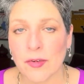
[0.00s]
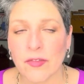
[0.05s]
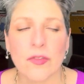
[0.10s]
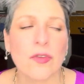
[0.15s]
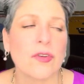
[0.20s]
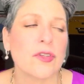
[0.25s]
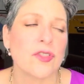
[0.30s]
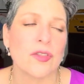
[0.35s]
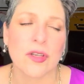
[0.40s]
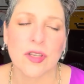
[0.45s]
Of
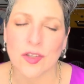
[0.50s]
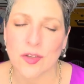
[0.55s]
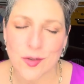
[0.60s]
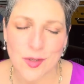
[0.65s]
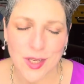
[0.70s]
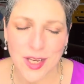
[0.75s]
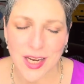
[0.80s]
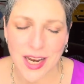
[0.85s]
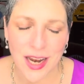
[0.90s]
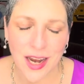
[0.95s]
course, you can use
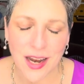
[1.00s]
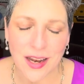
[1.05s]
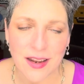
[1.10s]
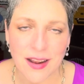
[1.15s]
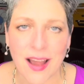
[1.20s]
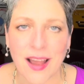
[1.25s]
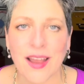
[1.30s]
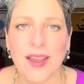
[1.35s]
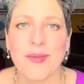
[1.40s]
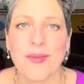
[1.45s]
it
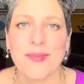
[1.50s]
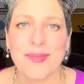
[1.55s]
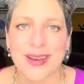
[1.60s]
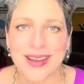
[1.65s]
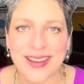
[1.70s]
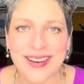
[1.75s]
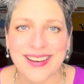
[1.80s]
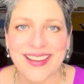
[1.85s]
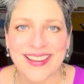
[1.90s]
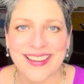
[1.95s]
anytime,
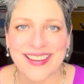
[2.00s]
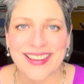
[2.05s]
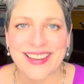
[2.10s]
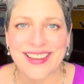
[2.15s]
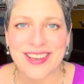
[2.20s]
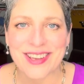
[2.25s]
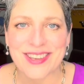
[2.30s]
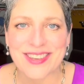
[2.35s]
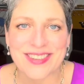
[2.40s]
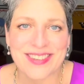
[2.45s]
but
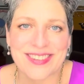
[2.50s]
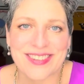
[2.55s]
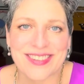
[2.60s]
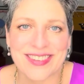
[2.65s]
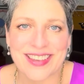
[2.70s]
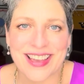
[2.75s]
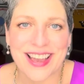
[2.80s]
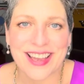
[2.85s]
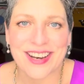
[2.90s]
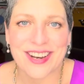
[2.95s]
it's
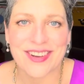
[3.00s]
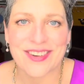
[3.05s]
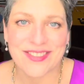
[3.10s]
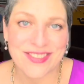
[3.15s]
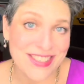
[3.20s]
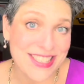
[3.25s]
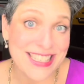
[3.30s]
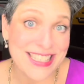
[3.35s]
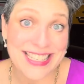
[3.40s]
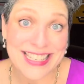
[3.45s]
kind of
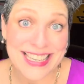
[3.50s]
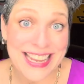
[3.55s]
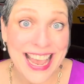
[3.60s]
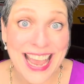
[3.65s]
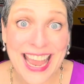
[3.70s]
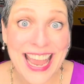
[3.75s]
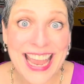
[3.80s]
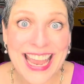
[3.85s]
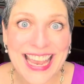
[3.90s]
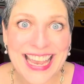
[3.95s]

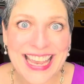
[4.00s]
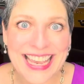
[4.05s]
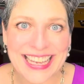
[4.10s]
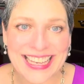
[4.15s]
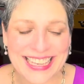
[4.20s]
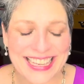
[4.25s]
day.